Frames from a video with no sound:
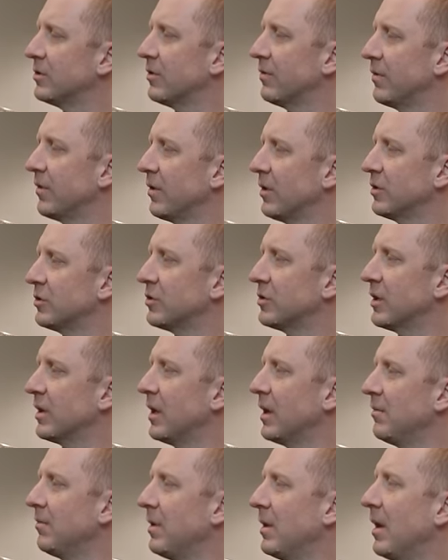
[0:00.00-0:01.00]
So if you're
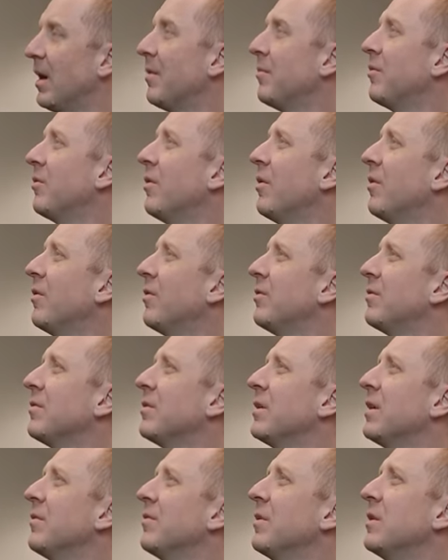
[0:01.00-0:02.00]
interested, hit me up. We'll
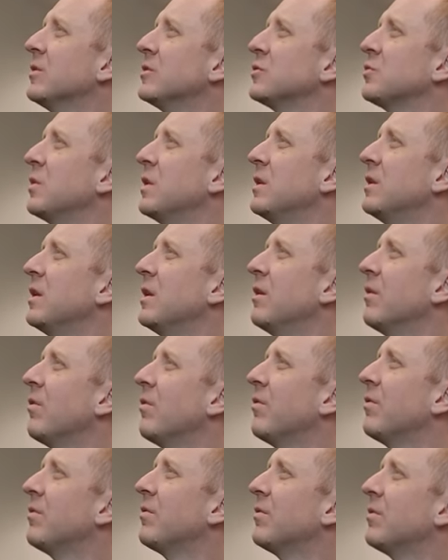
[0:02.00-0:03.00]
give you a sweet
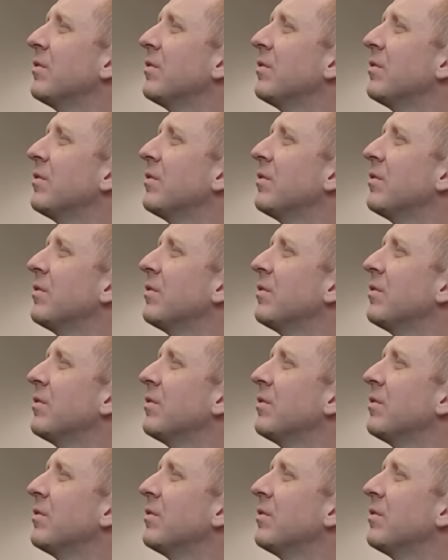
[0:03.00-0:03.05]
deal.